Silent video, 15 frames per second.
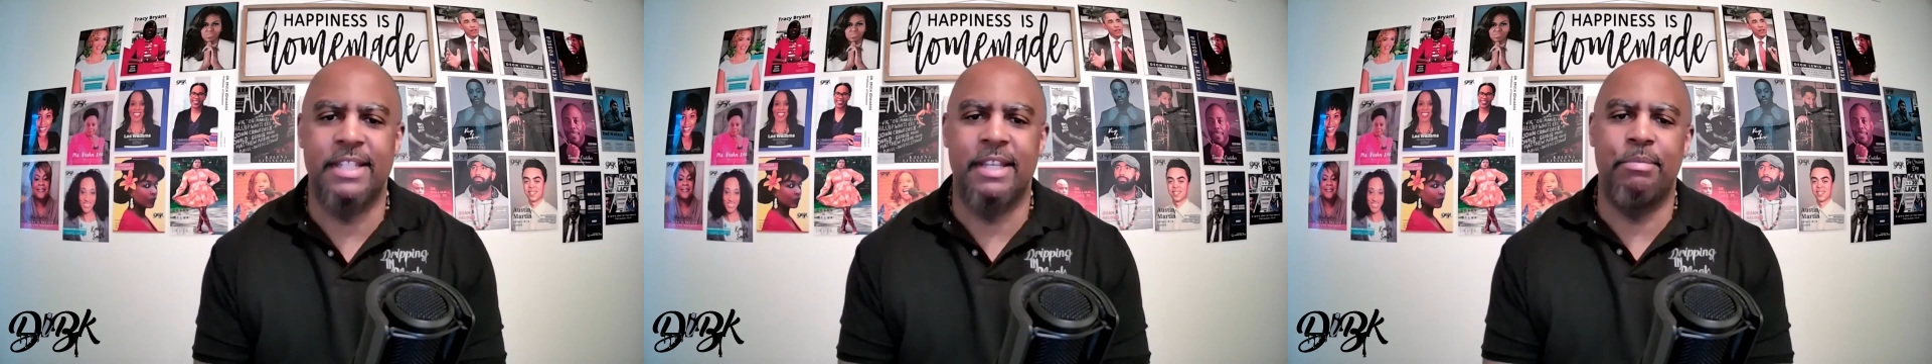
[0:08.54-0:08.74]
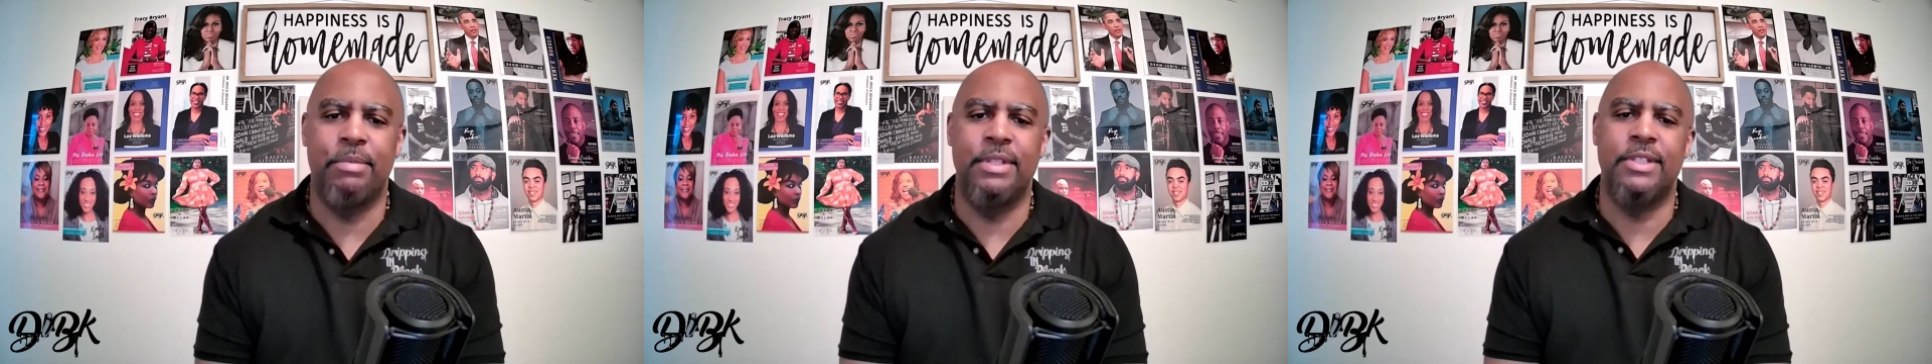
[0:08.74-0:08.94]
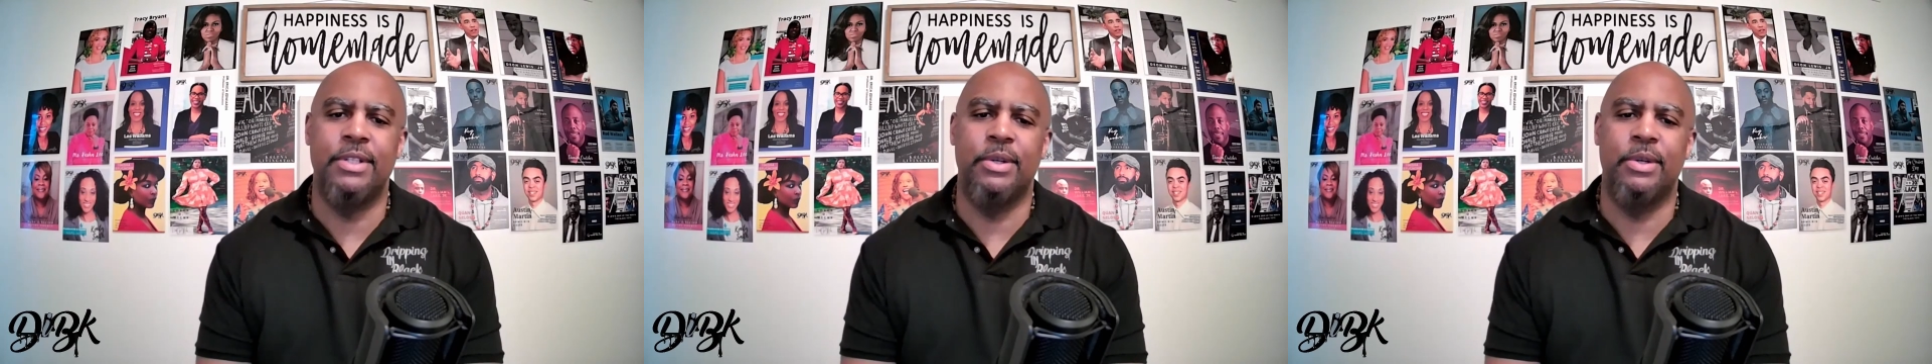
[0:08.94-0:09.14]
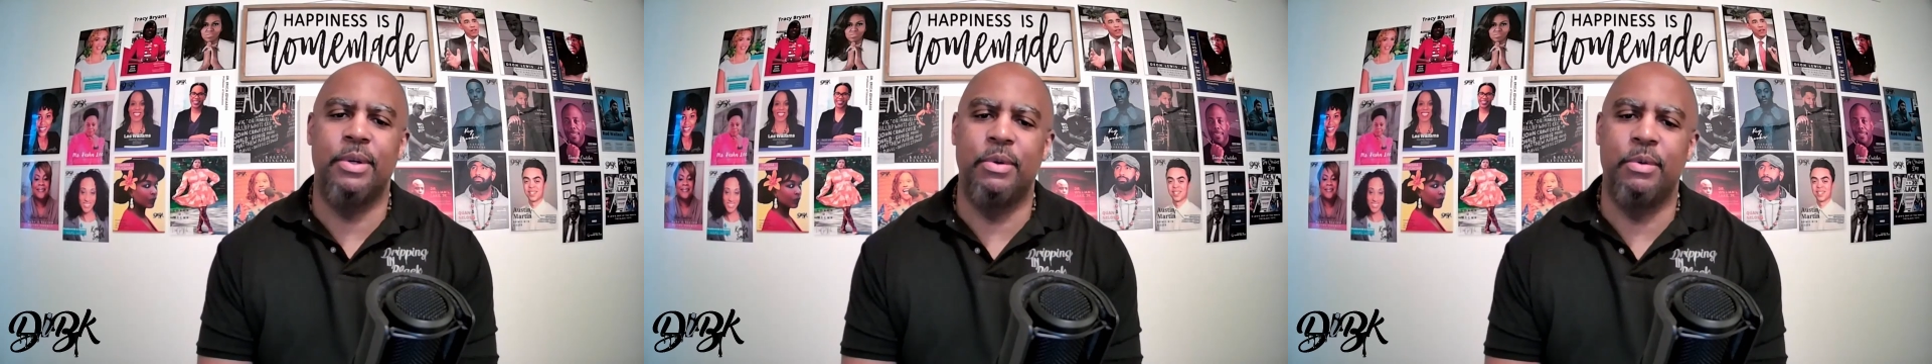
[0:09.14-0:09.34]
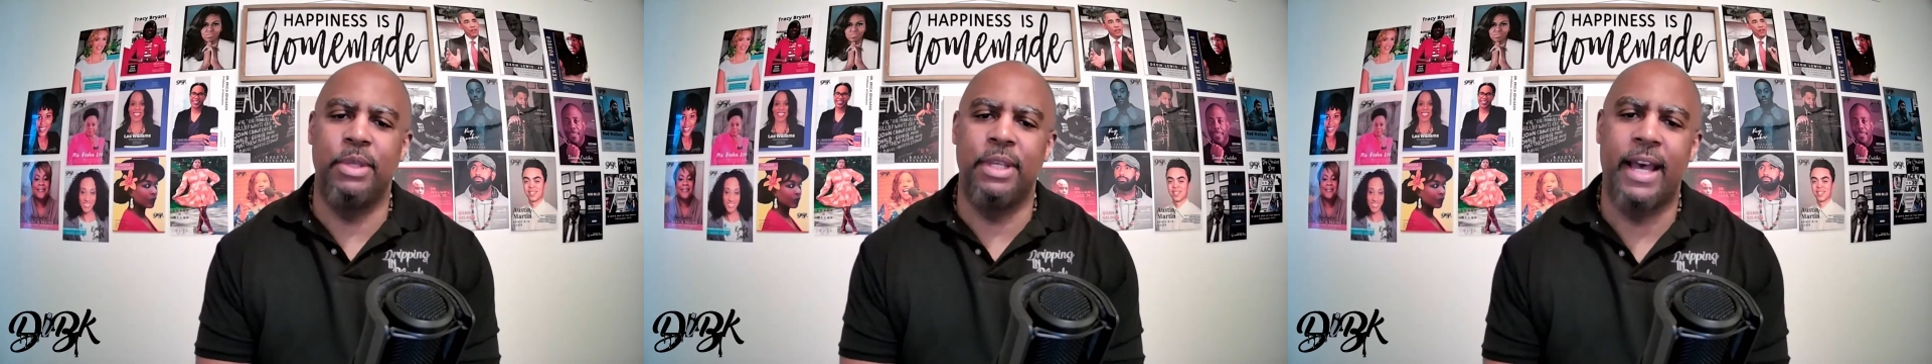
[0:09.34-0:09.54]

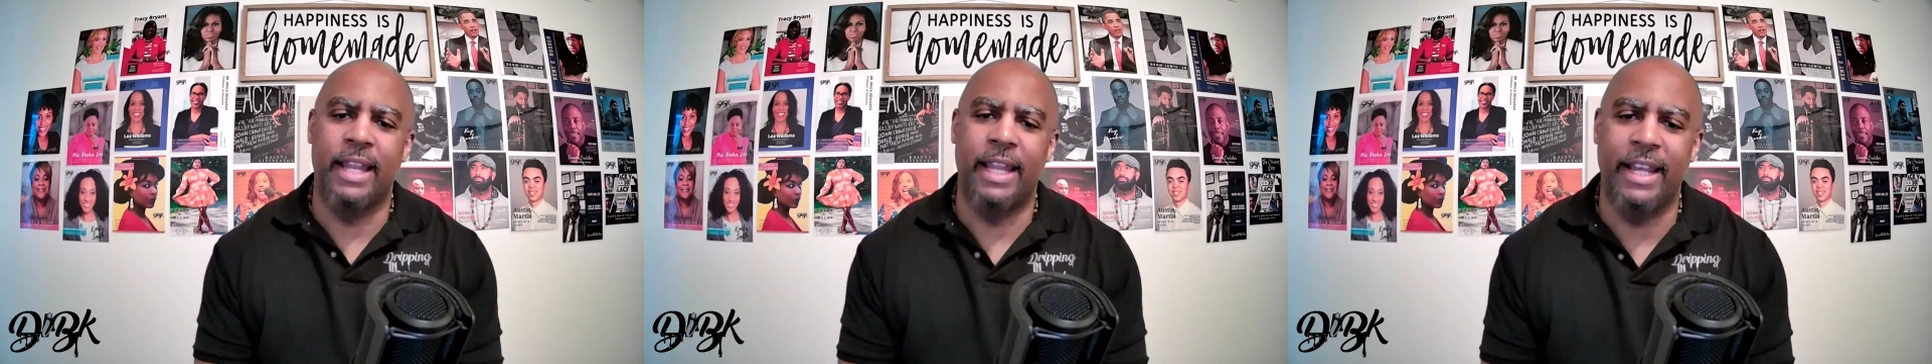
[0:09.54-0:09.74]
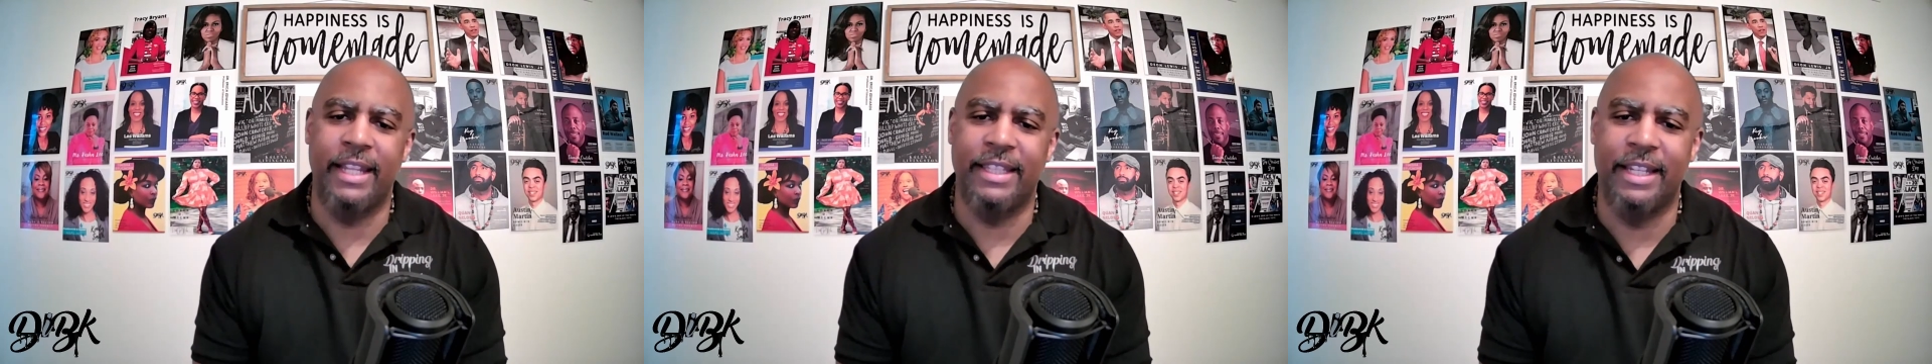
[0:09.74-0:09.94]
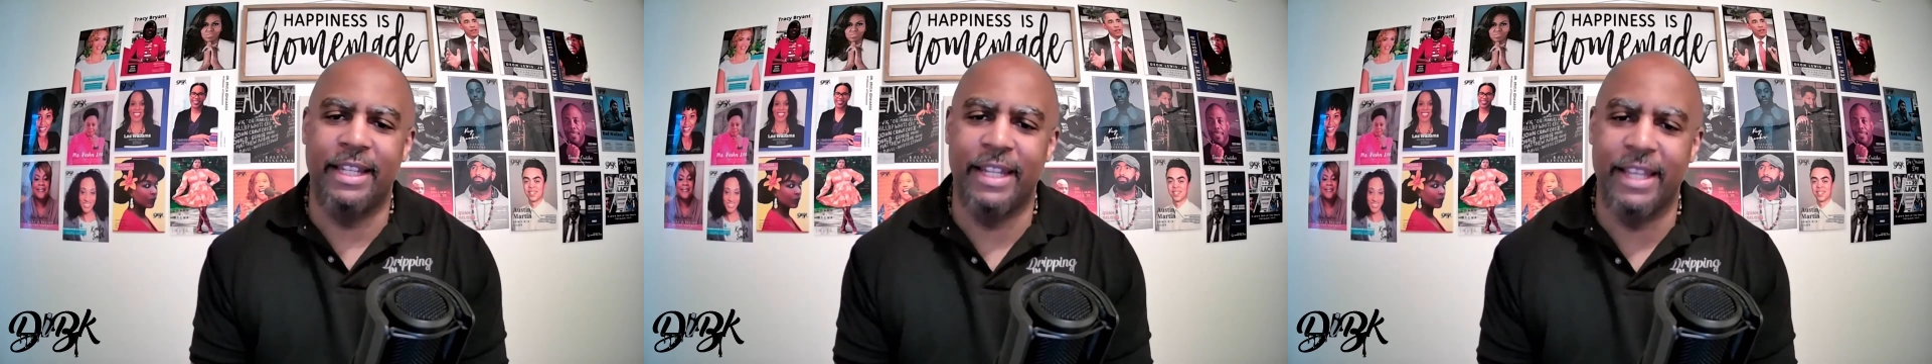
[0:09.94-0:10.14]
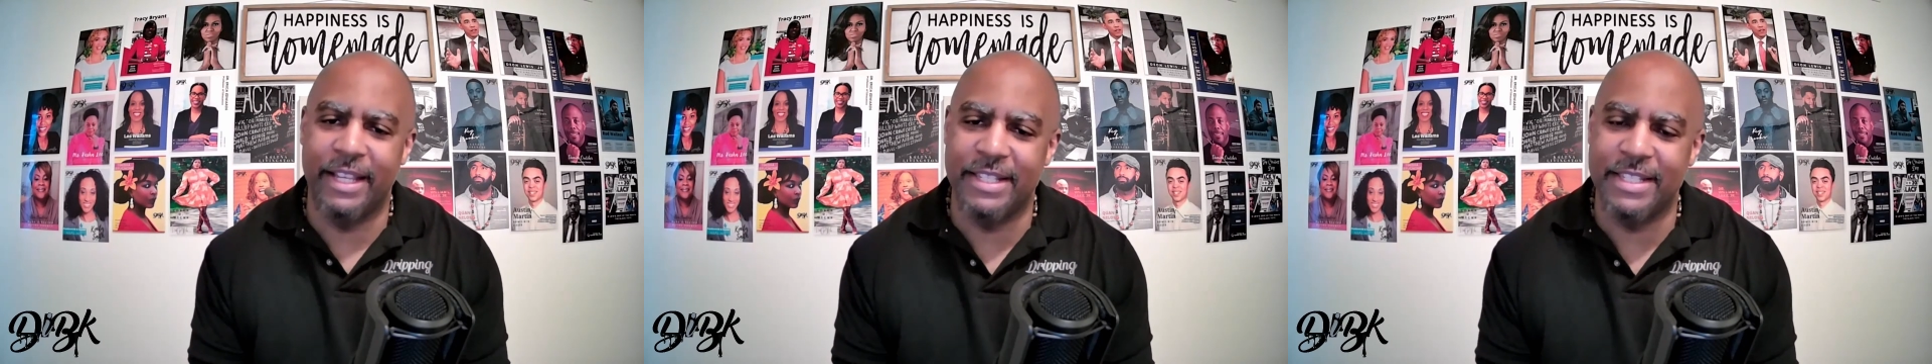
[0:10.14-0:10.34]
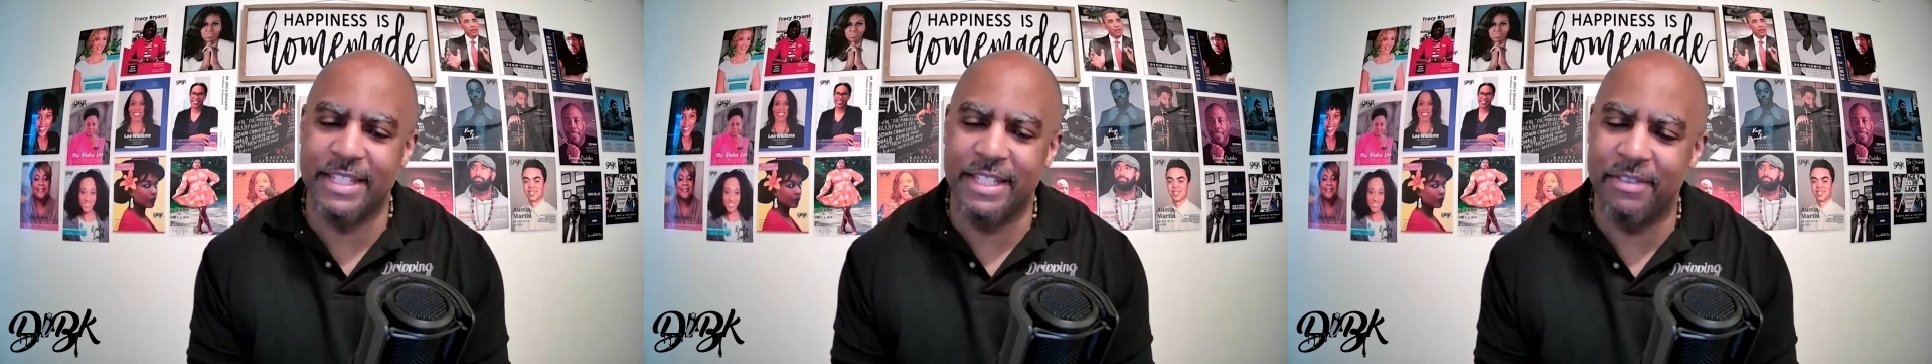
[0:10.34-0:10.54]
episode, we highlight the
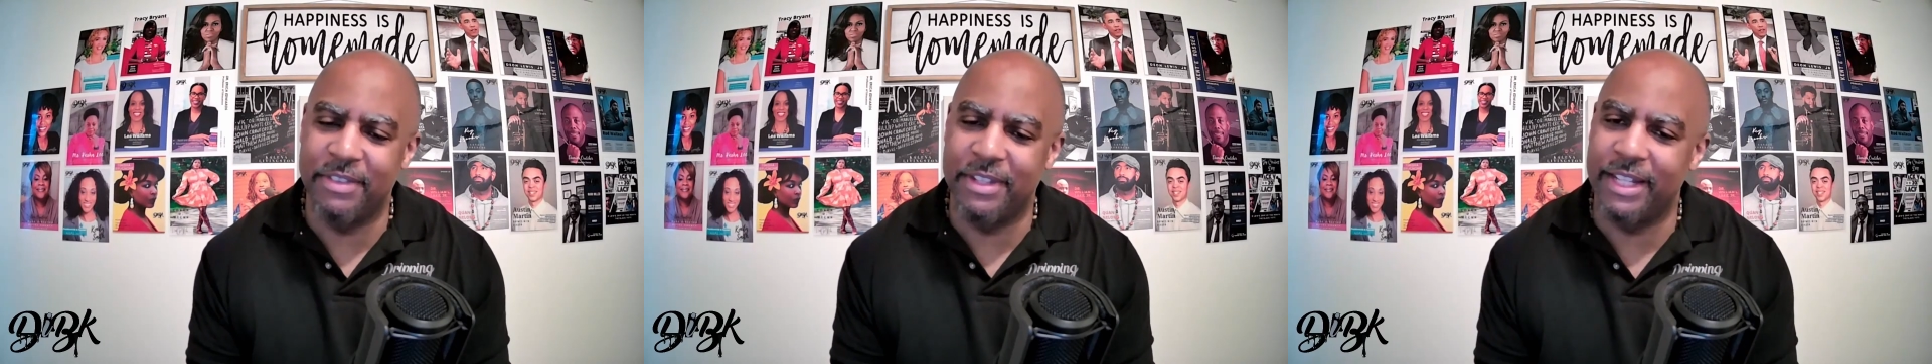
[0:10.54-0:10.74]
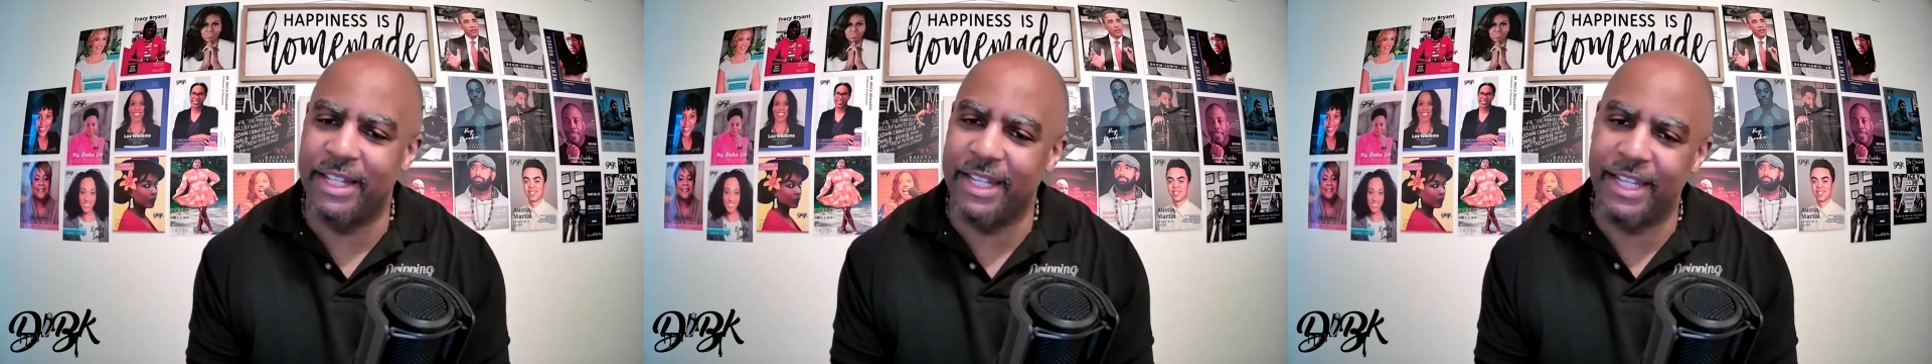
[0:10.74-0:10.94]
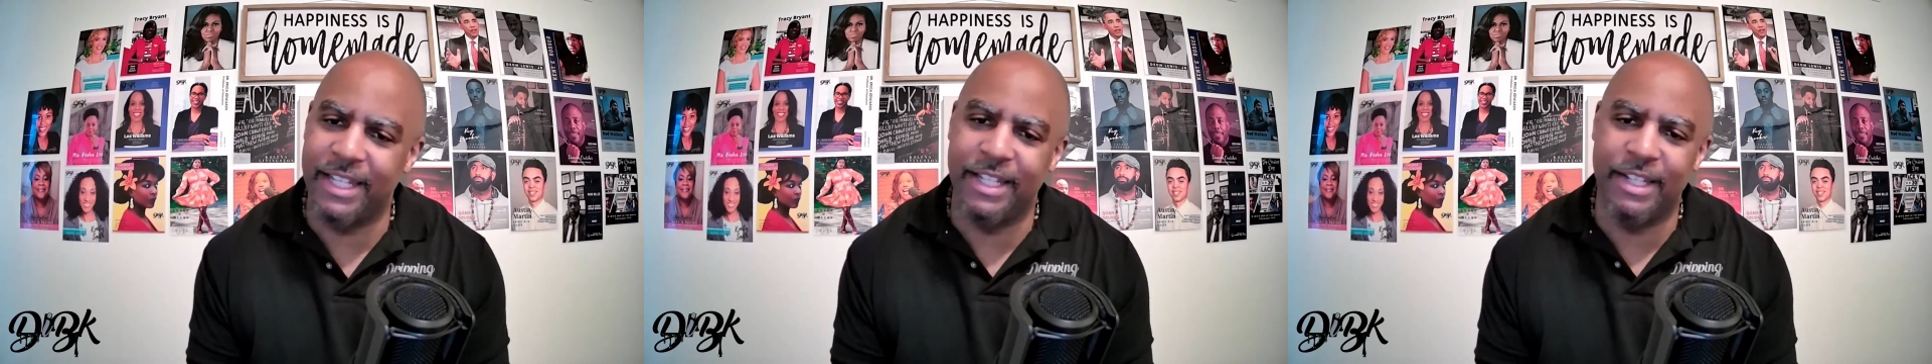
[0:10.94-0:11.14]
legacy of the late,